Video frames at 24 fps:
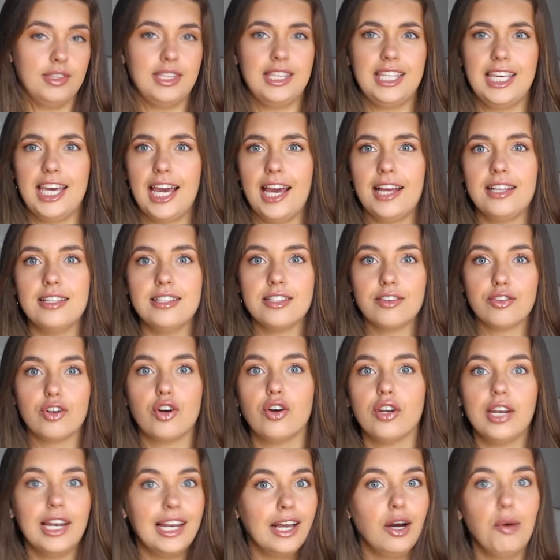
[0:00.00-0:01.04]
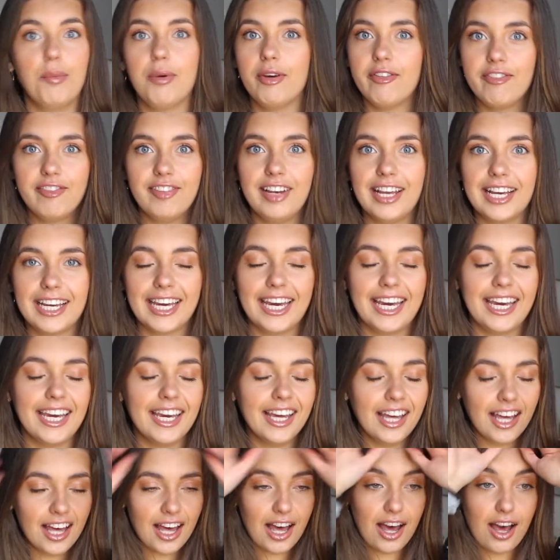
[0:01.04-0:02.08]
the ends have gone a little bit flicky.